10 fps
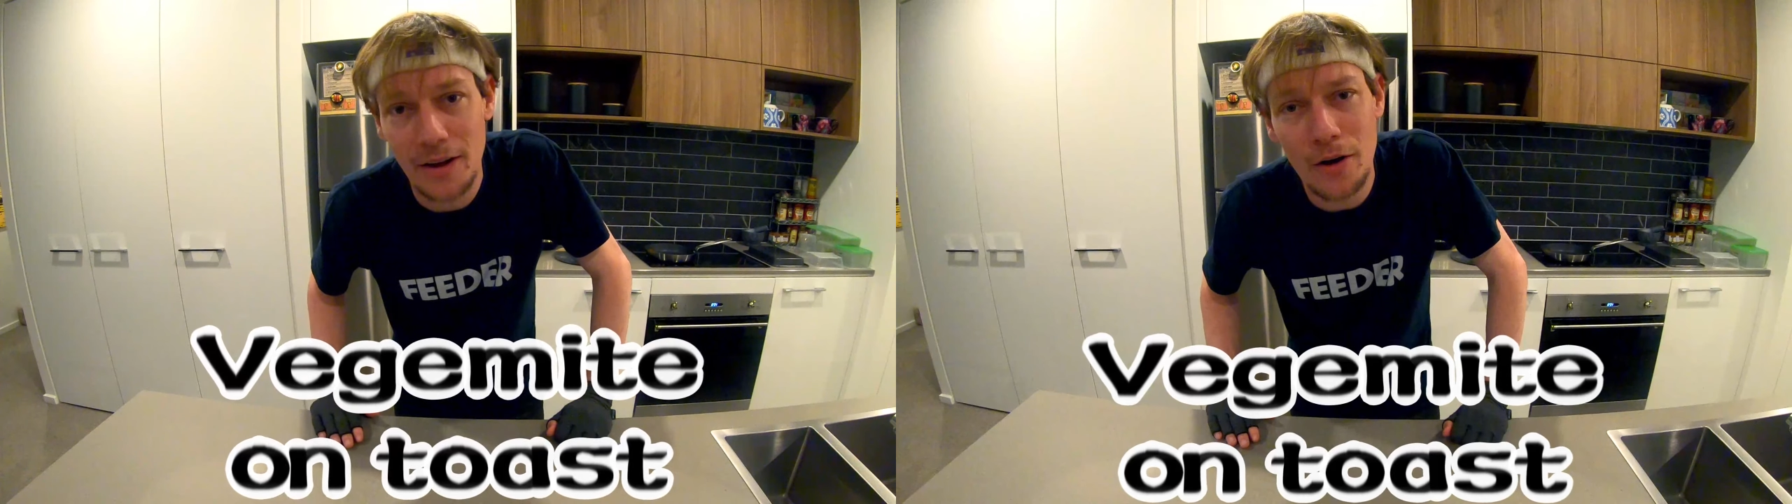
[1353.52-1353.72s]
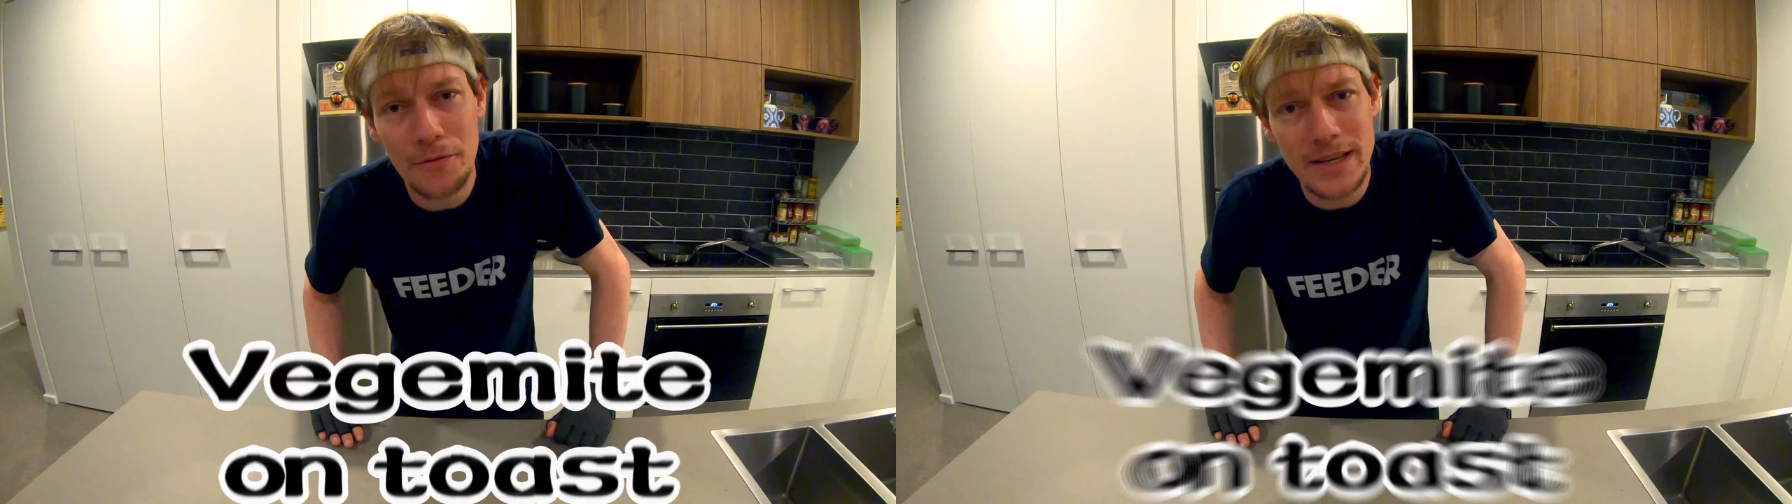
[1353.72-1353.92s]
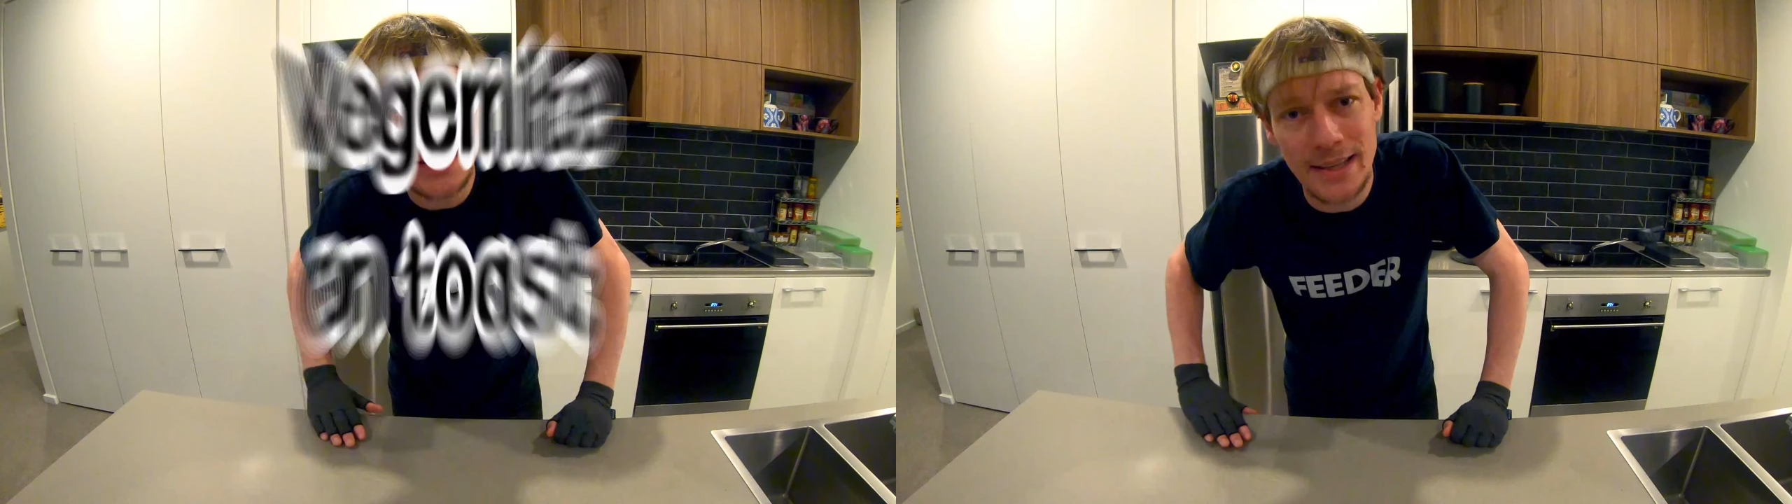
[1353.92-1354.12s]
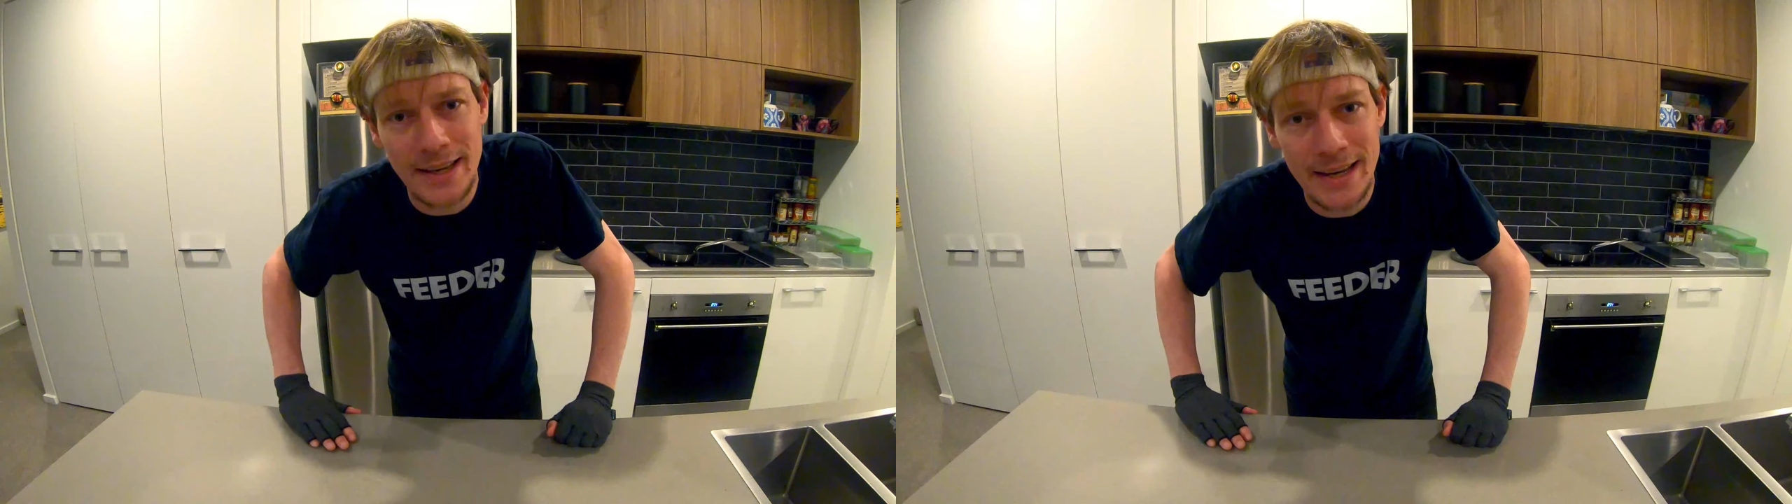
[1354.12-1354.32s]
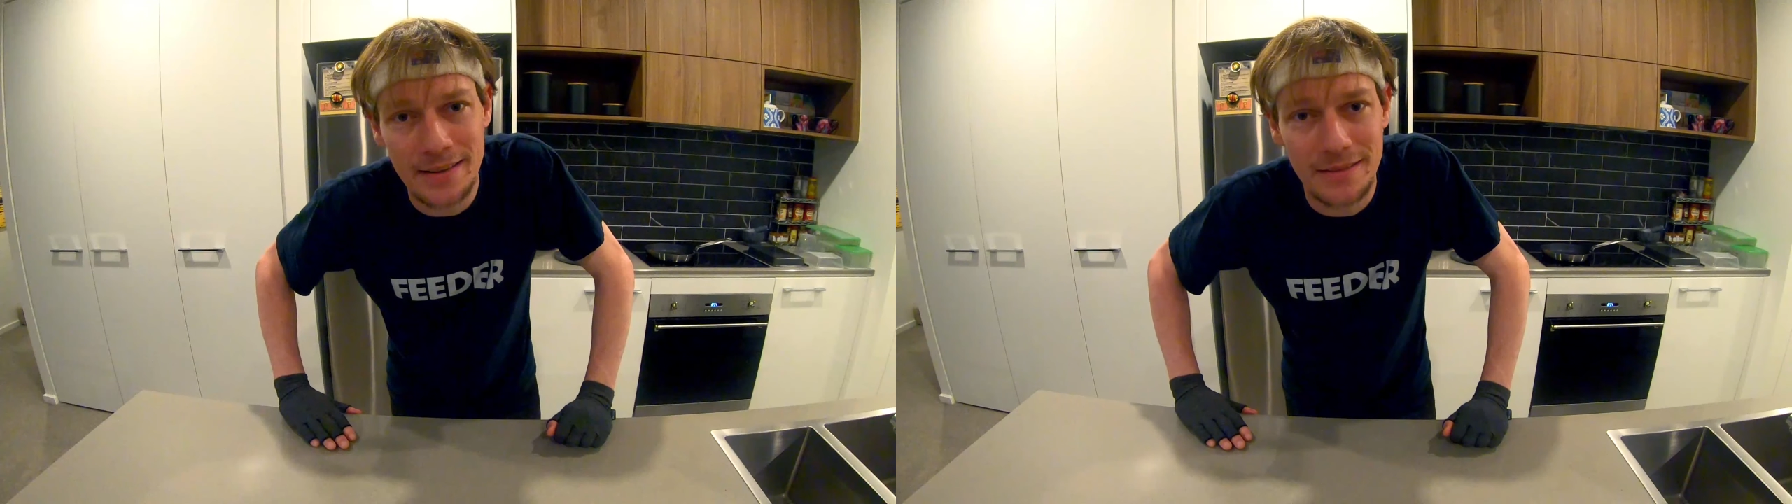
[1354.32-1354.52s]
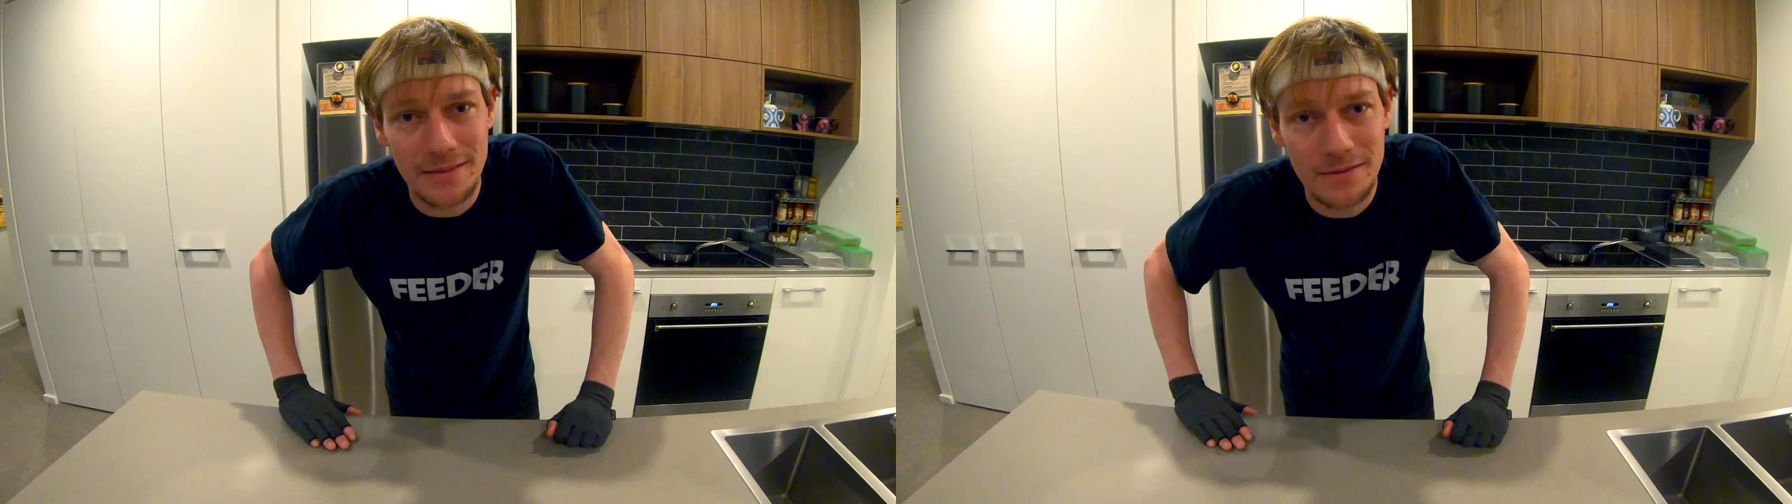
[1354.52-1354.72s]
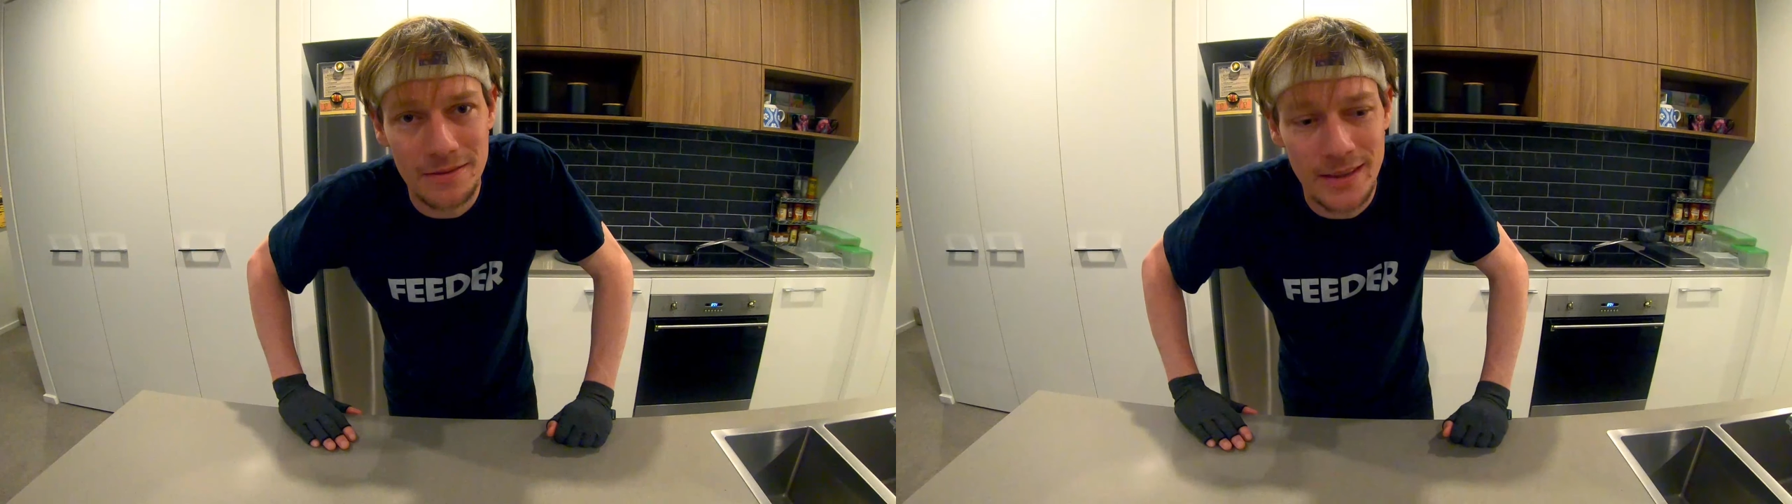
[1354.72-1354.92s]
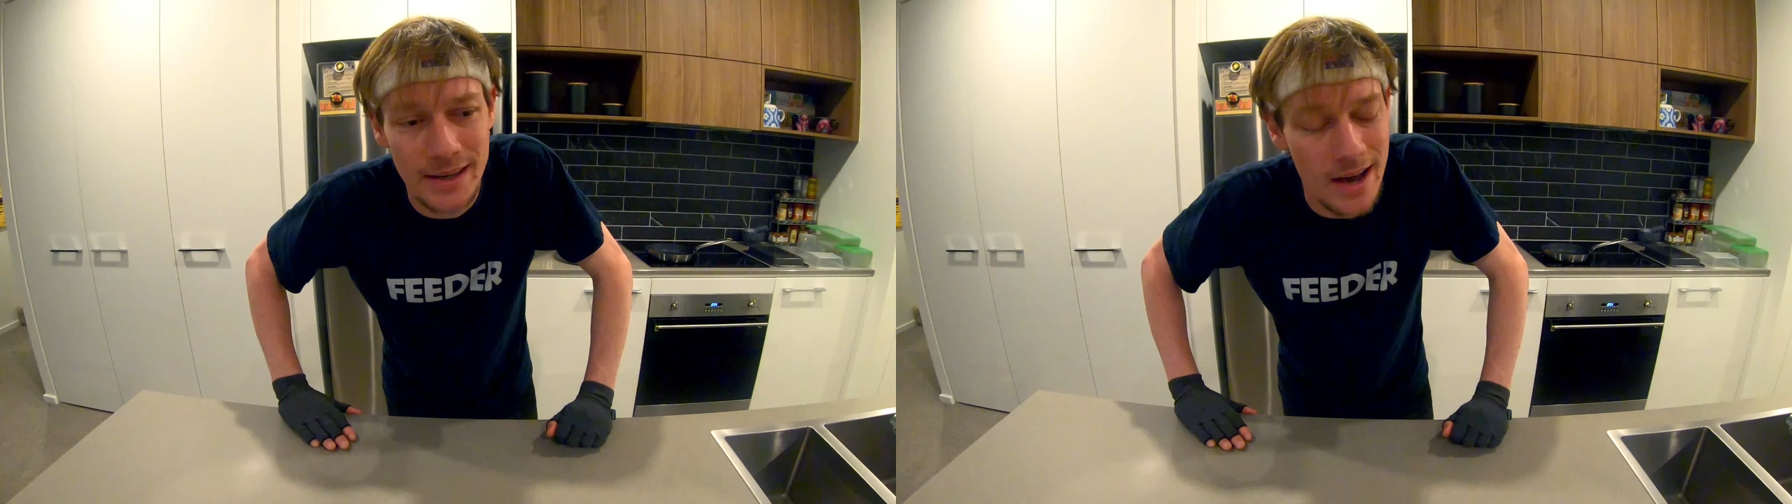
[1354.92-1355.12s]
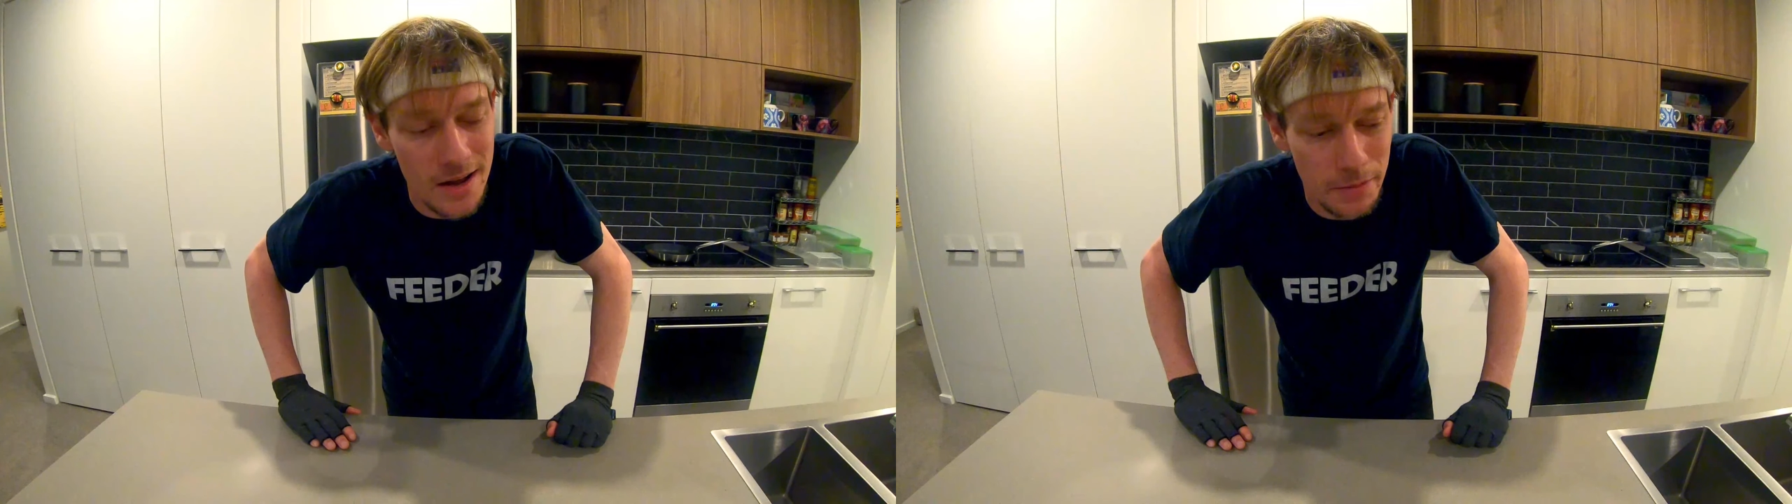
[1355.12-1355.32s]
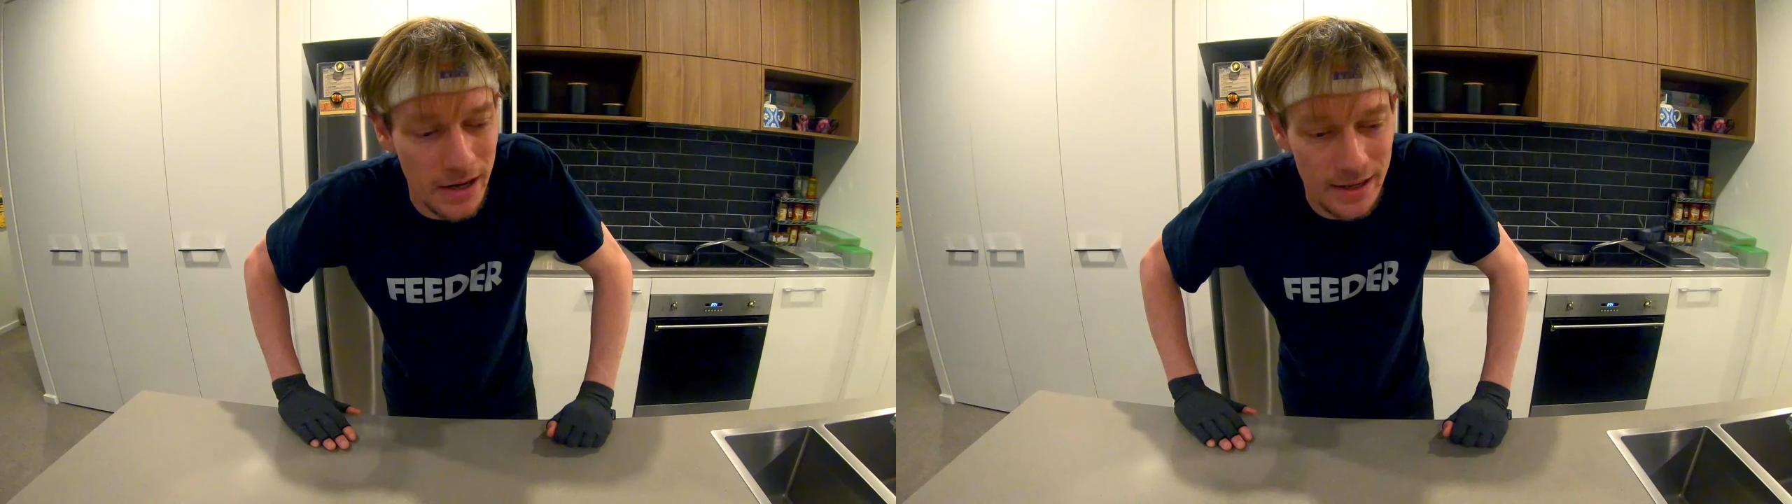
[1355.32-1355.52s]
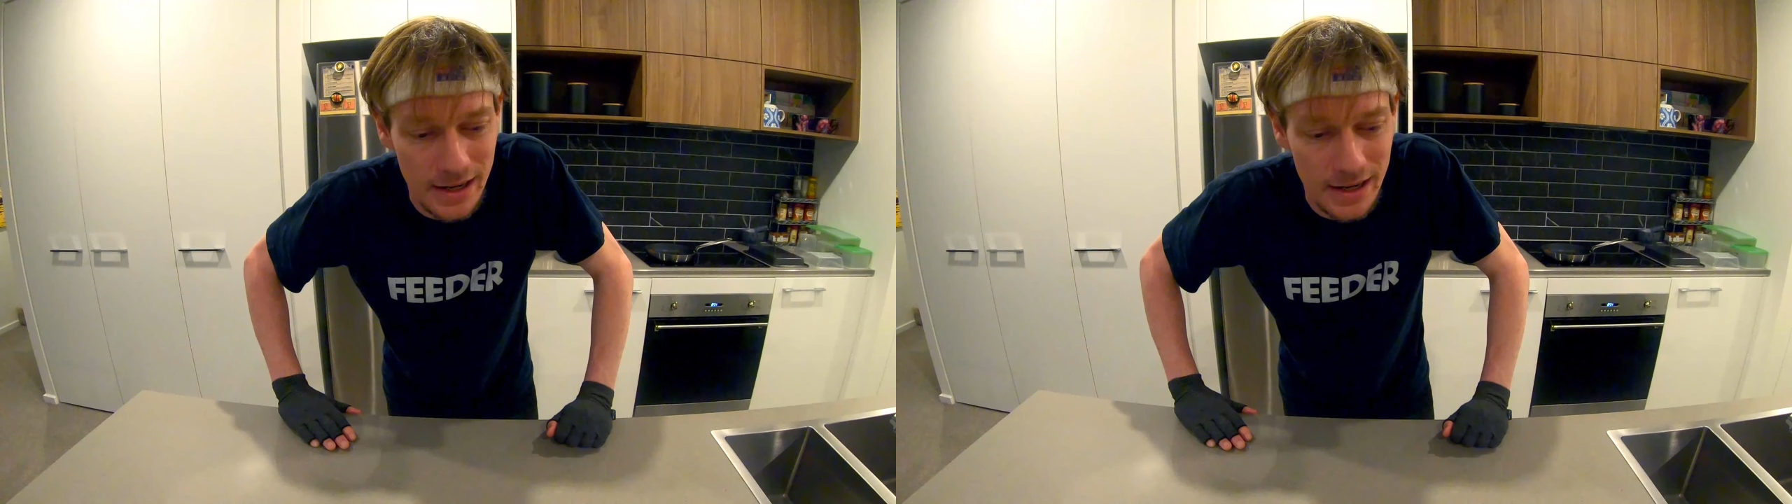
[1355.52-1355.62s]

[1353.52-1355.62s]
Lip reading: obviously, you can't be an